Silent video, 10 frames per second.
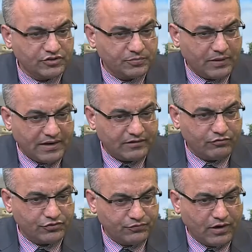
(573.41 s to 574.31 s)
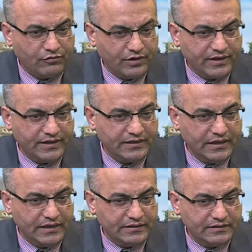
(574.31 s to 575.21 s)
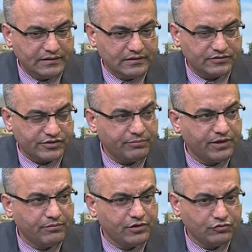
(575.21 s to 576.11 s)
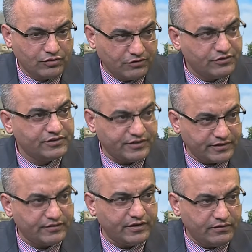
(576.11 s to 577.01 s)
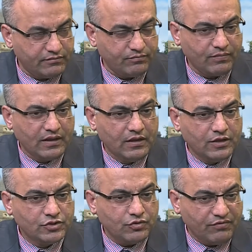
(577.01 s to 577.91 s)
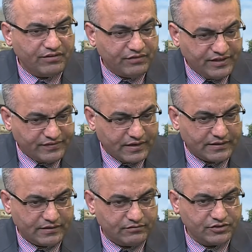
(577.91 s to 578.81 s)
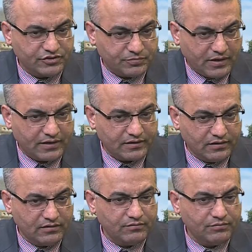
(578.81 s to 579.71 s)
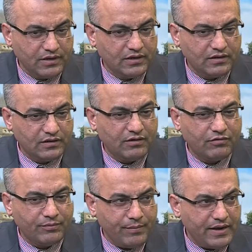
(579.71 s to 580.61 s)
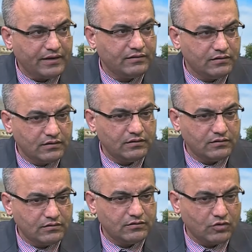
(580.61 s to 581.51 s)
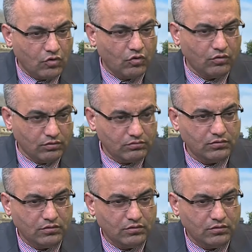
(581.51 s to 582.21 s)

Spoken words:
Spark was founded in September 2016. So when we started with the Spark Club, our main goal